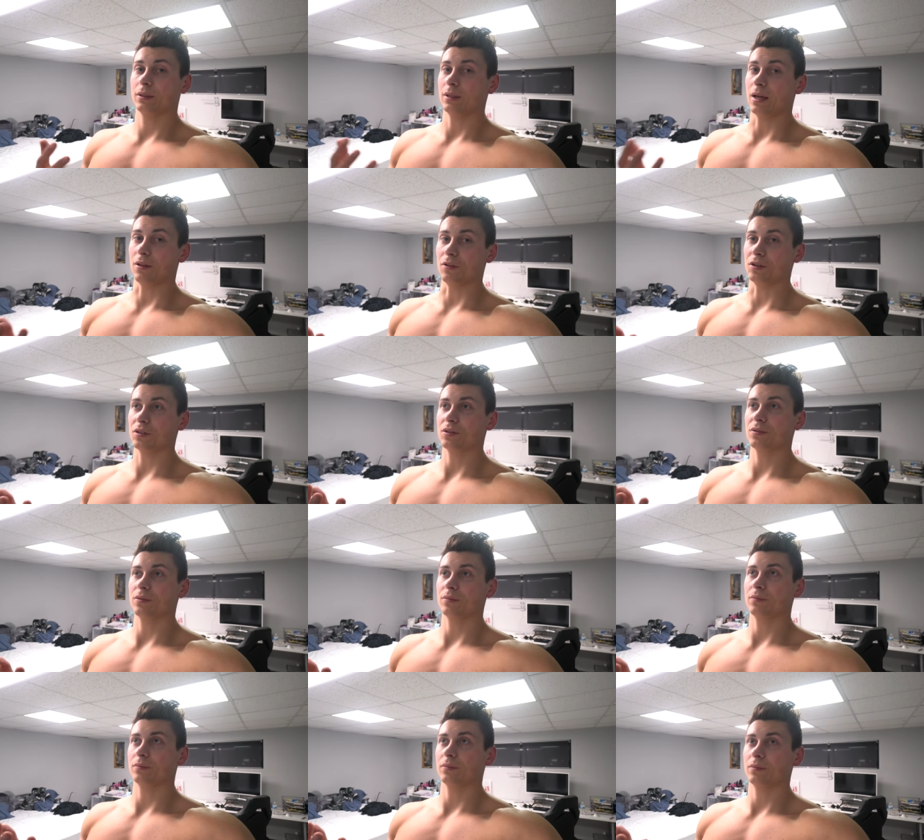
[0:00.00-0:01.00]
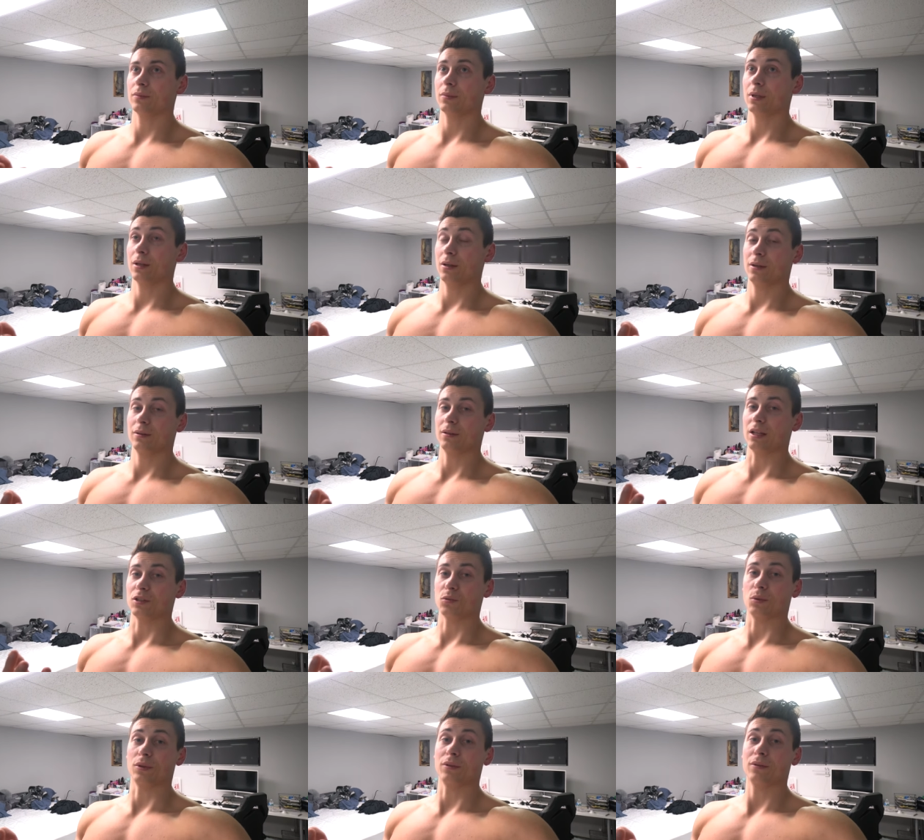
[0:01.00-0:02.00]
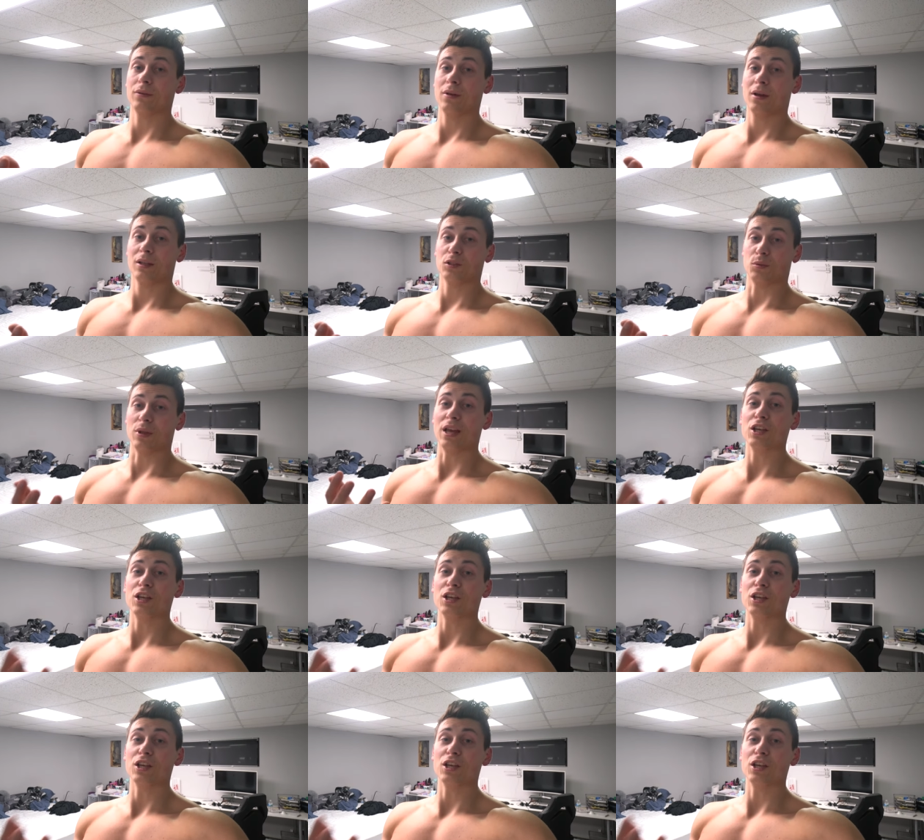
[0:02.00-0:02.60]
at least that's what, that's what